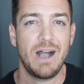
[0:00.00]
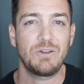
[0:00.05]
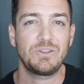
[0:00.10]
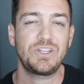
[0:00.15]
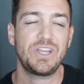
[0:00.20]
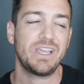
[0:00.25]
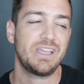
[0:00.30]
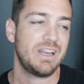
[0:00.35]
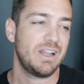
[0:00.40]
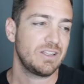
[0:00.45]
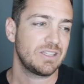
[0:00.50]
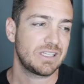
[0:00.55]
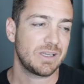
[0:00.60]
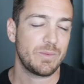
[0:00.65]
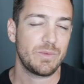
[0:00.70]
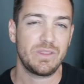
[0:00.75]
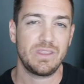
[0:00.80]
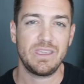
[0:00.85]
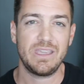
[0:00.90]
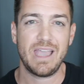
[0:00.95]
I was checking out
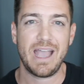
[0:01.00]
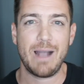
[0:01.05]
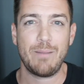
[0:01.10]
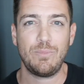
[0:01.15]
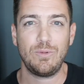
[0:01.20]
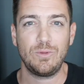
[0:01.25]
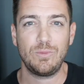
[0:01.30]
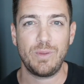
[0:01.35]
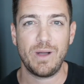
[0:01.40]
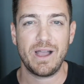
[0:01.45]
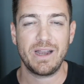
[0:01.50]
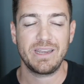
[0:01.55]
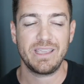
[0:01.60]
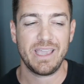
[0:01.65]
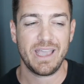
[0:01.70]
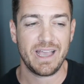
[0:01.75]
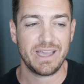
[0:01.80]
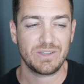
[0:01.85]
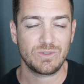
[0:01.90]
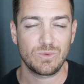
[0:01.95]
some of the Apple
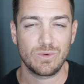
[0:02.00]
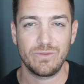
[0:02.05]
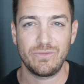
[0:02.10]
podcast